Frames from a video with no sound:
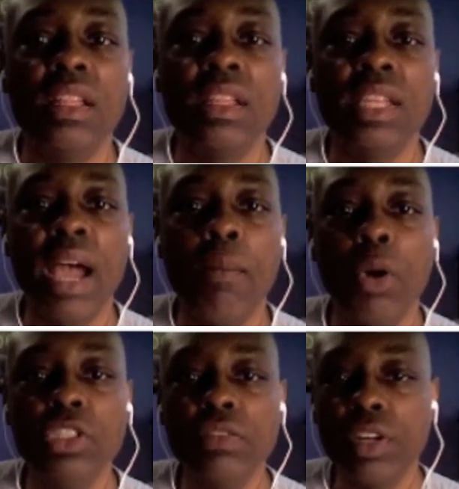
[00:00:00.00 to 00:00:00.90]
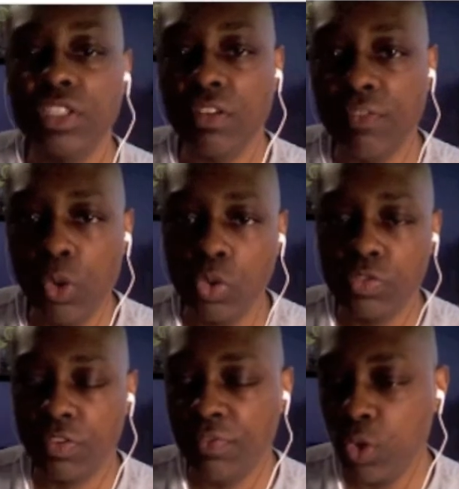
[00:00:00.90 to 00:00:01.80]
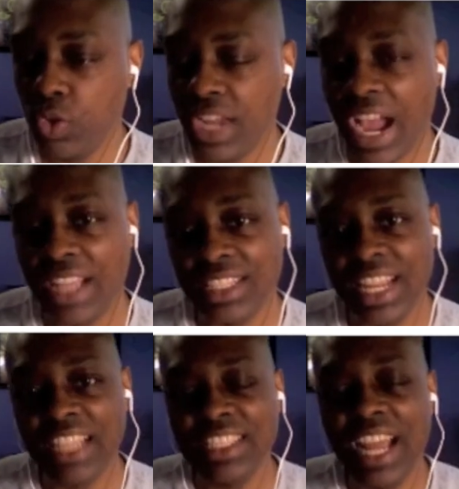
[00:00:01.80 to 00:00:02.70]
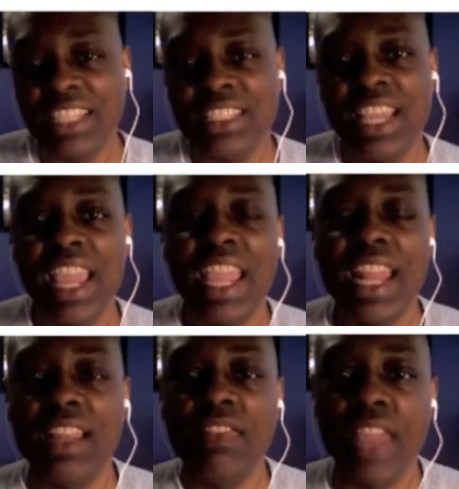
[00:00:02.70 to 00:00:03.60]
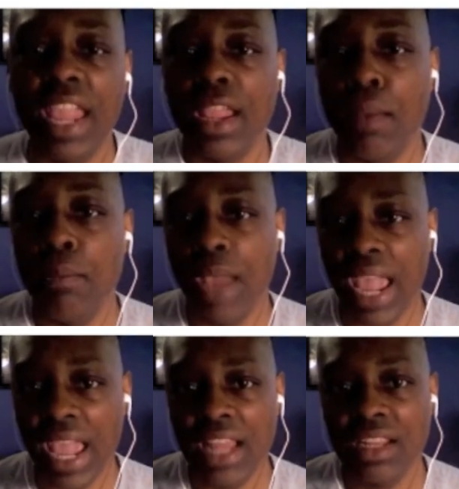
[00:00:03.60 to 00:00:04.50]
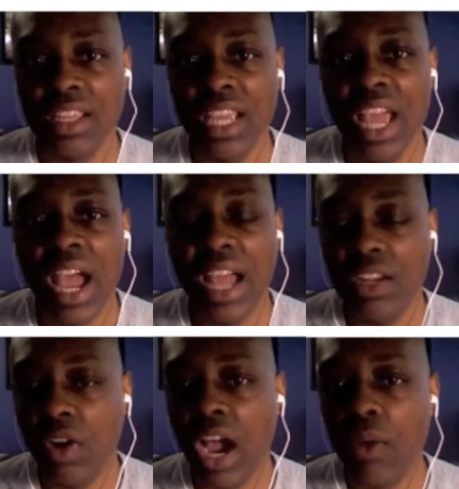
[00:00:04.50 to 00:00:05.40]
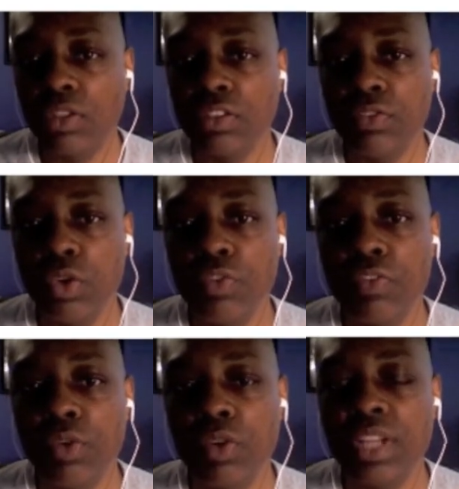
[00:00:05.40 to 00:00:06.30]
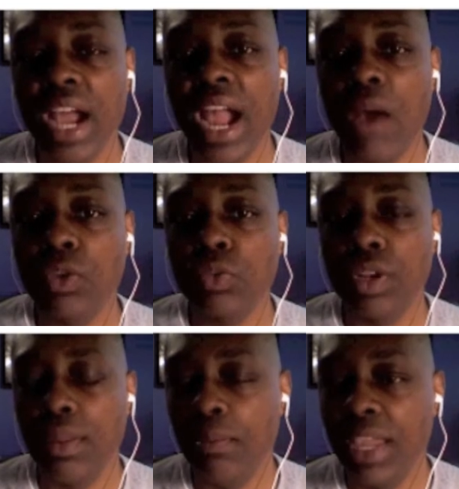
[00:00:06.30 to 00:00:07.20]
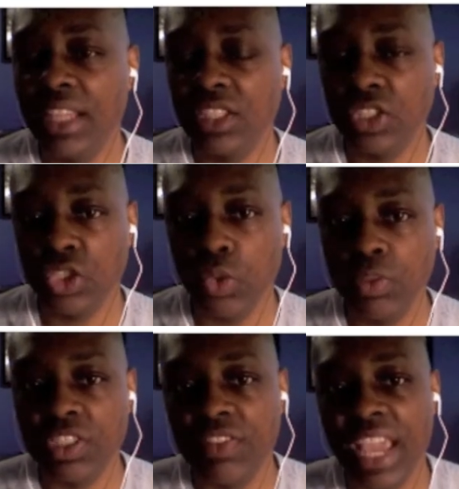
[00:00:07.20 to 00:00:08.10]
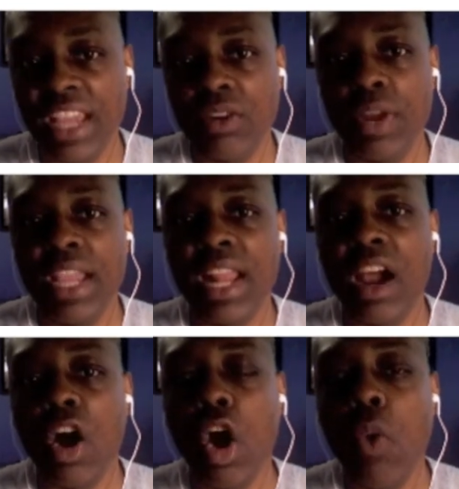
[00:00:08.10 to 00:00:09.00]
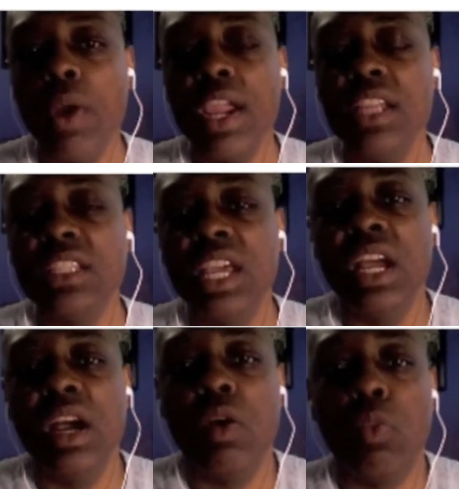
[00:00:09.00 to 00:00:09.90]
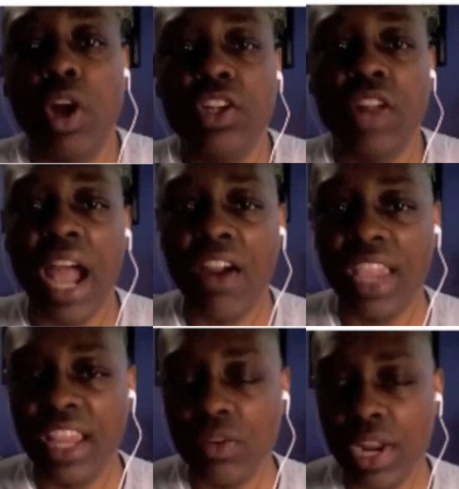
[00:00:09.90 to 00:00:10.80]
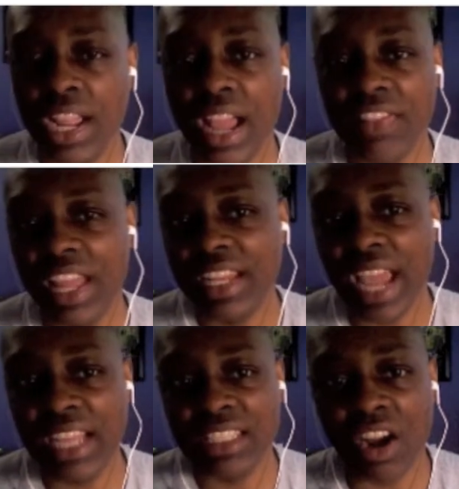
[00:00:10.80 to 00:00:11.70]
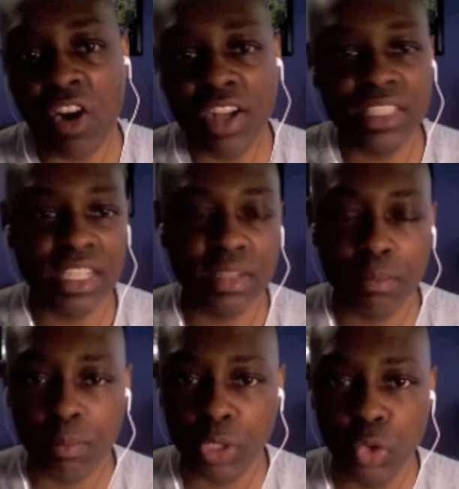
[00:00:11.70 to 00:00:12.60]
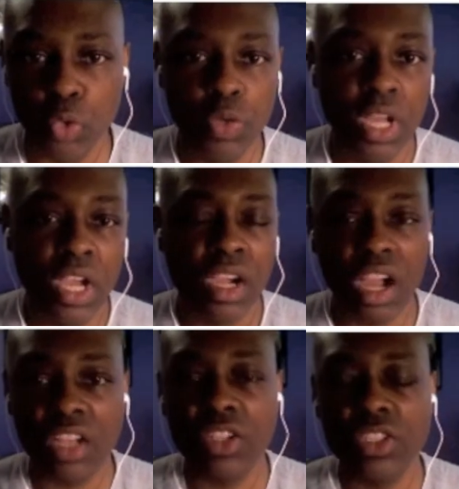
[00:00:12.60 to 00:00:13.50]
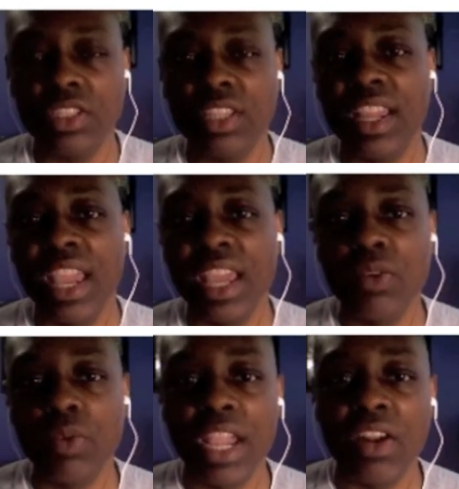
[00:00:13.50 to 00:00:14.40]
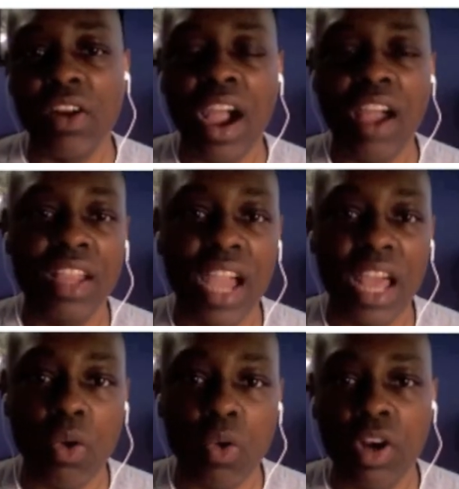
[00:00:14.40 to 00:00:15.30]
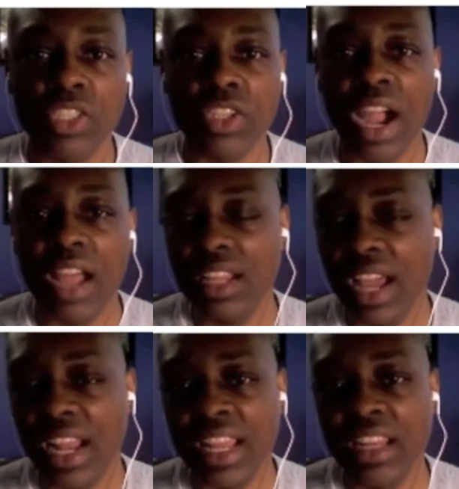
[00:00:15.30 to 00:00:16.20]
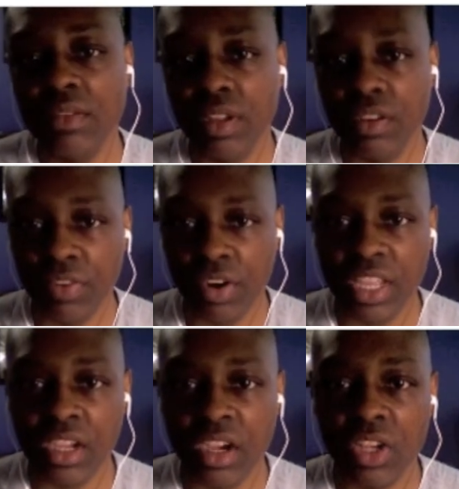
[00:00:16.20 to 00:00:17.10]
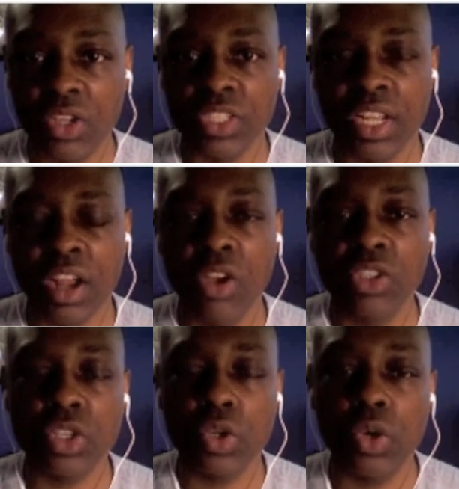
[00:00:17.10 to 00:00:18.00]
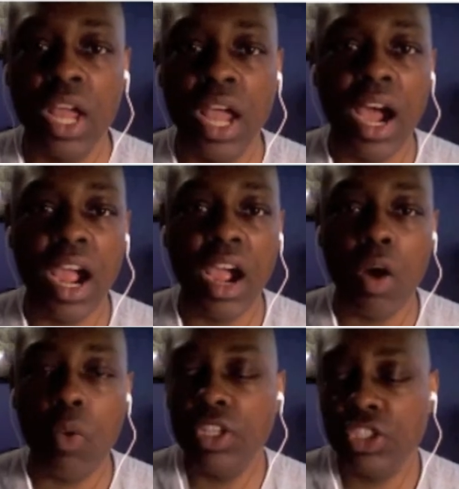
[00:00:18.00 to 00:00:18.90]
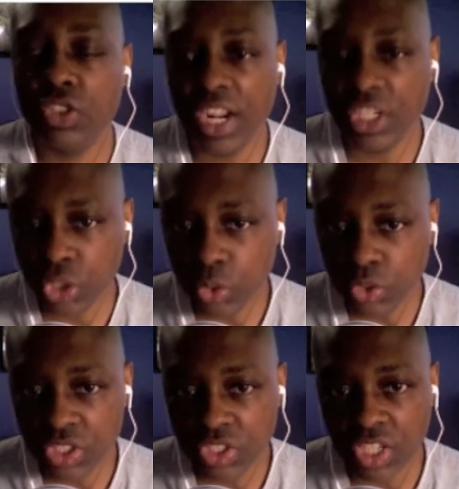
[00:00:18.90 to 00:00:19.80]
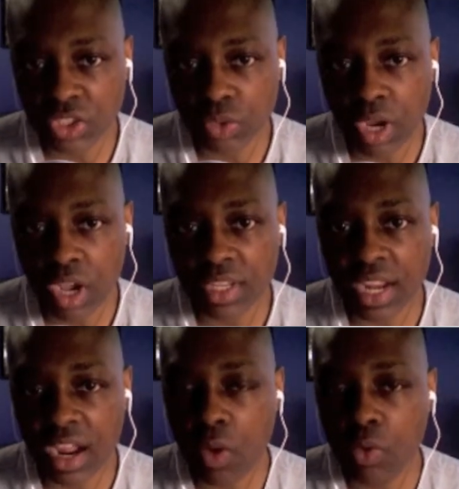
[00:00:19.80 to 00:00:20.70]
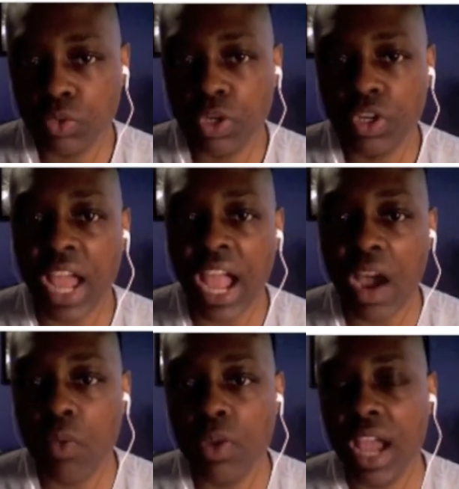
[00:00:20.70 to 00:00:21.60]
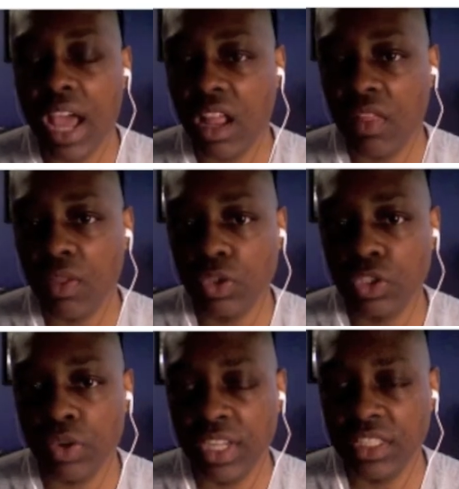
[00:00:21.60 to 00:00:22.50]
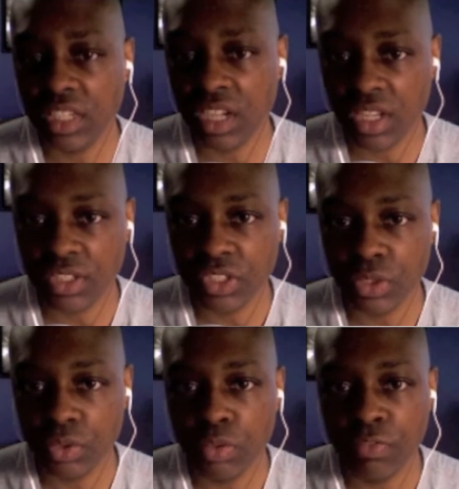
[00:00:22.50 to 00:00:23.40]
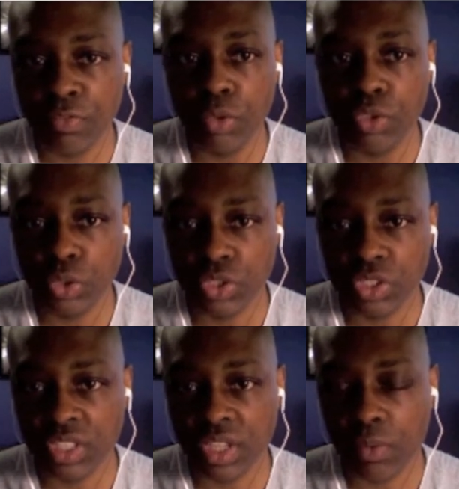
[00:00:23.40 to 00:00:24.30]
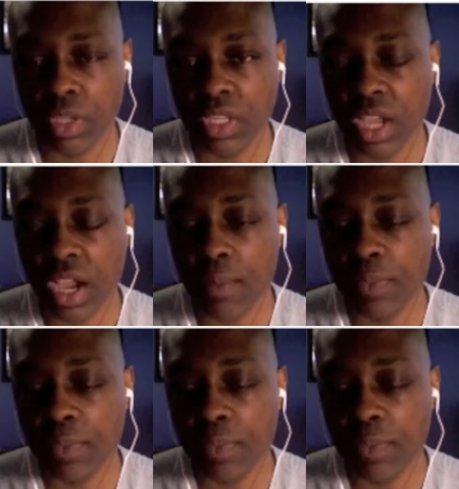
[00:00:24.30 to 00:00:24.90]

Now, most of us are fools for food dyes, and that's not saying anything bad. I know I was a fool for food dye. I was one of the biggest consumers of Gatorade, and I always wondered how Gatorade got that nice Arctic blue color to their Gatorade or how they got orange or how they got any of their funky colors. And also, I always drank juices as well, and I always wondered how we got all those crazy colors to the fruit juices that we uh,